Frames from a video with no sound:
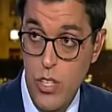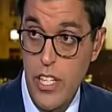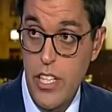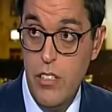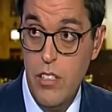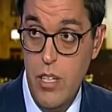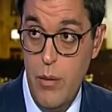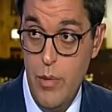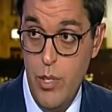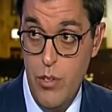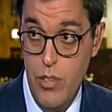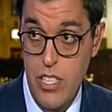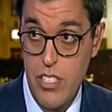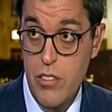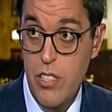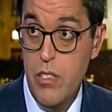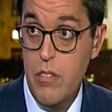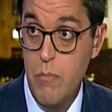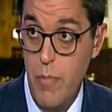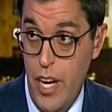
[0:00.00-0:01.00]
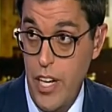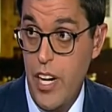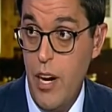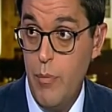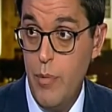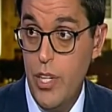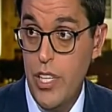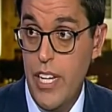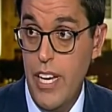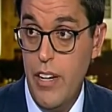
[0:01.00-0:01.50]
illegal immigrants,
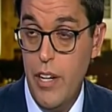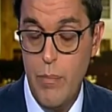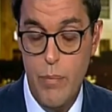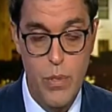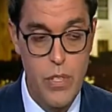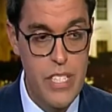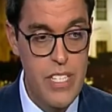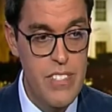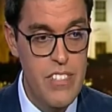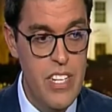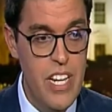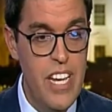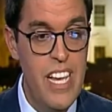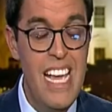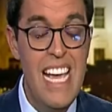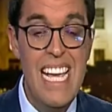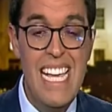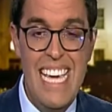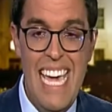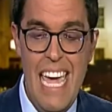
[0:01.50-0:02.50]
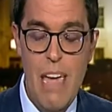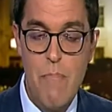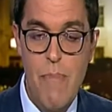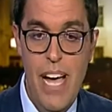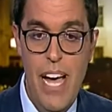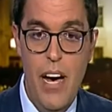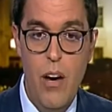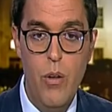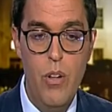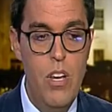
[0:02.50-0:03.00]
Montgomery County police say, came
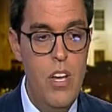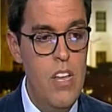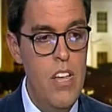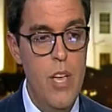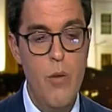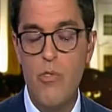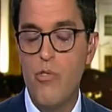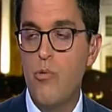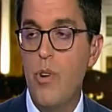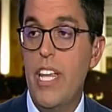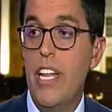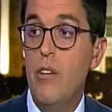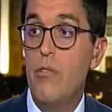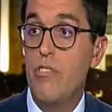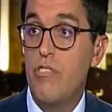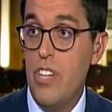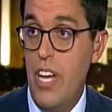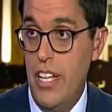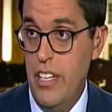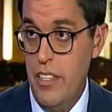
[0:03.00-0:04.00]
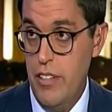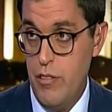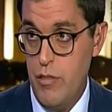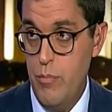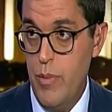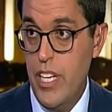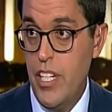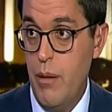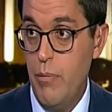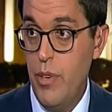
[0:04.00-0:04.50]
out, it was radio silence from
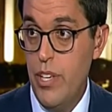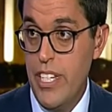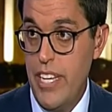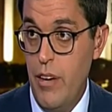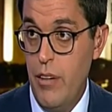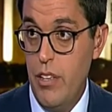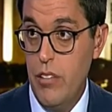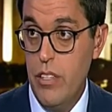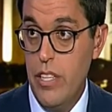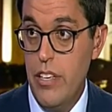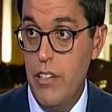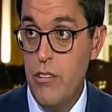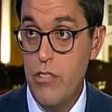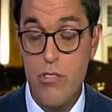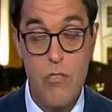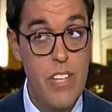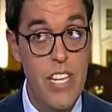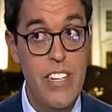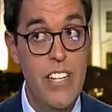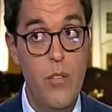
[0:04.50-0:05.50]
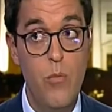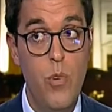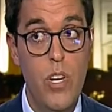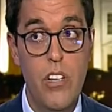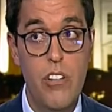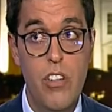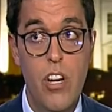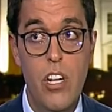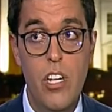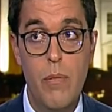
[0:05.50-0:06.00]
Montgomery County leaders. They didn't
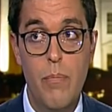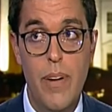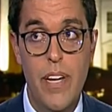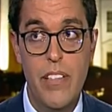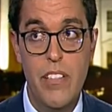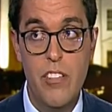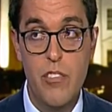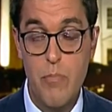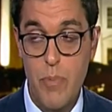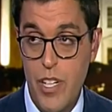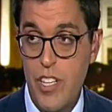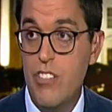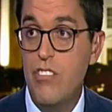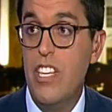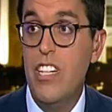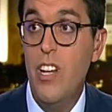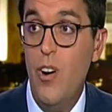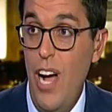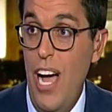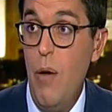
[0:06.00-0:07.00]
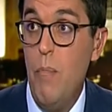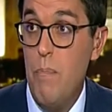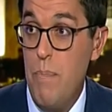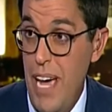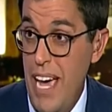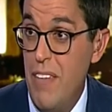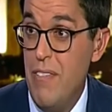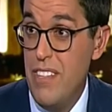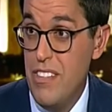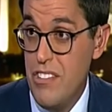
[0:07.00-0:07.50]
want to talk about this because they know how
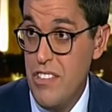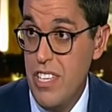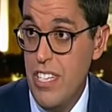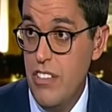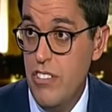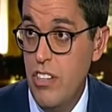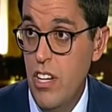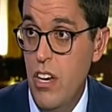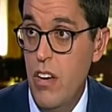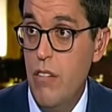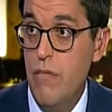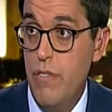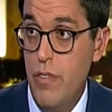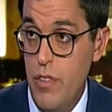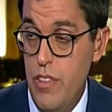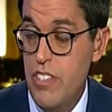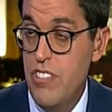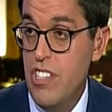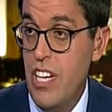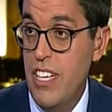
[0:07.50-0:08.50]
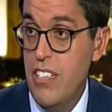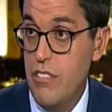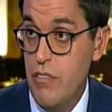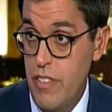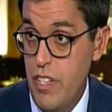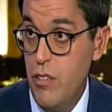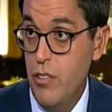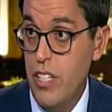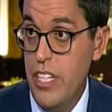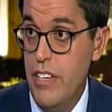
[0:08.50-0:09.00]
bad this is for the signs of
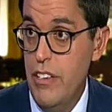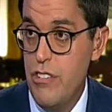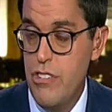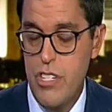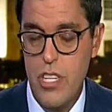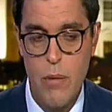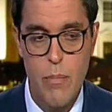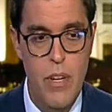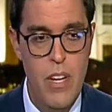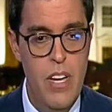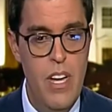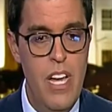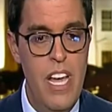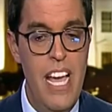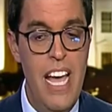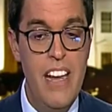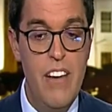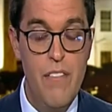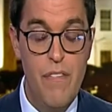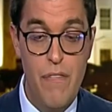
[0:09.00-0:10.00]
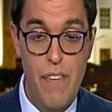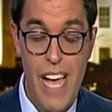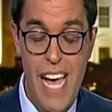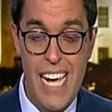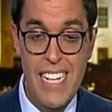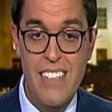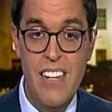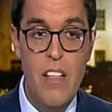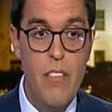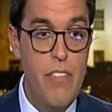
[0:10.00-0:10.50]
their leadership. And in
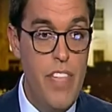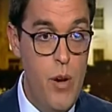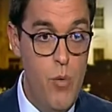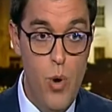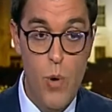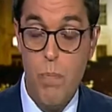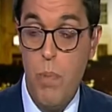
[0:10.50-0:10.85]
fact, they were